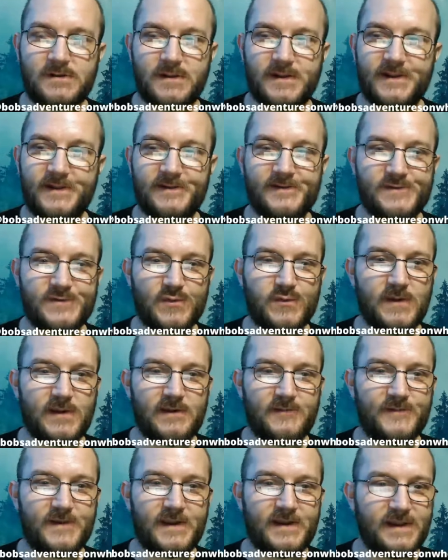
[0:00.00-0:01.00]
think it's
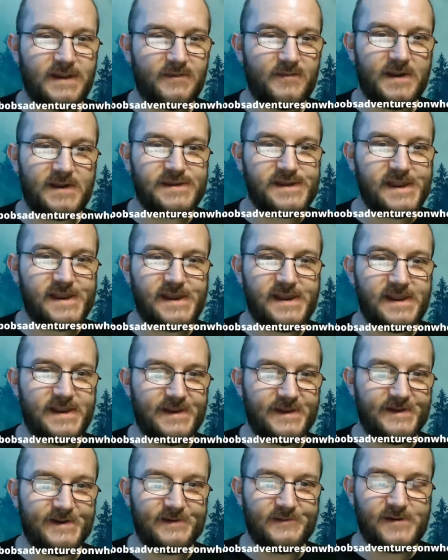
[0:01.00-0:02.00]
1290 by
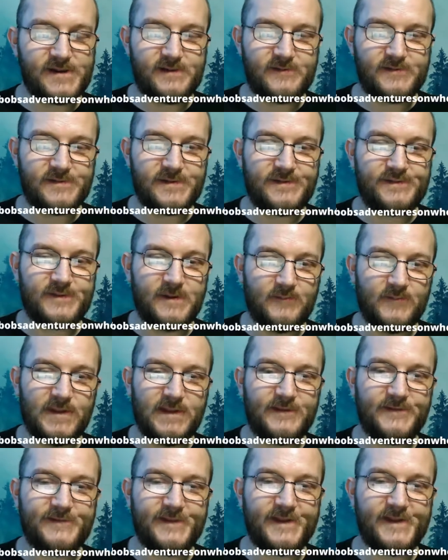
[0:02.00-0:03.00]
1080 or whatever the
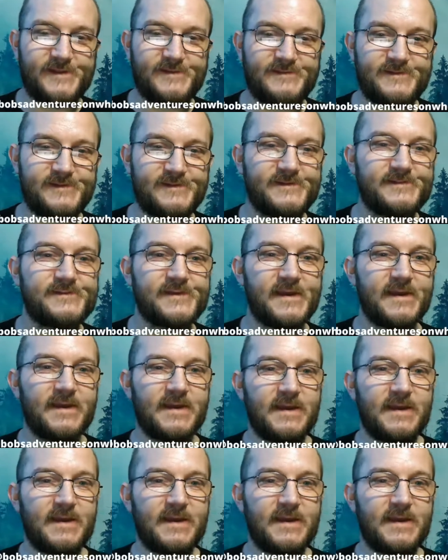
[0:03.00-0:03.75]
thumbnail size is,